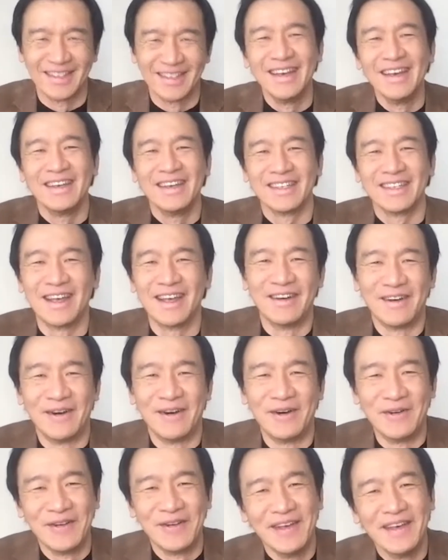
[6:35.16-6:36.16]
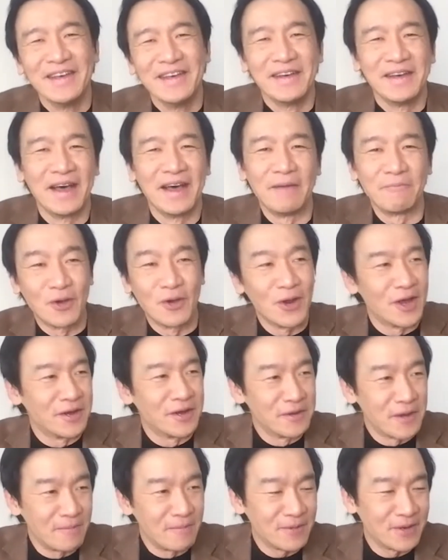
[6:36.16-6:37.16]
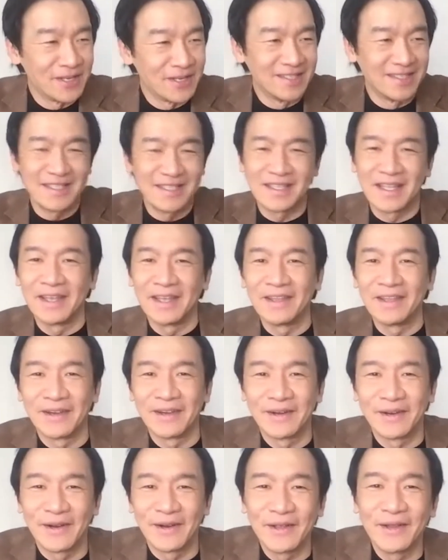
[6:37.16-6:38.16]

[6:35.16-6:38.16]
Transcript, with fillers: so I'm gonna I'm gonna stay there,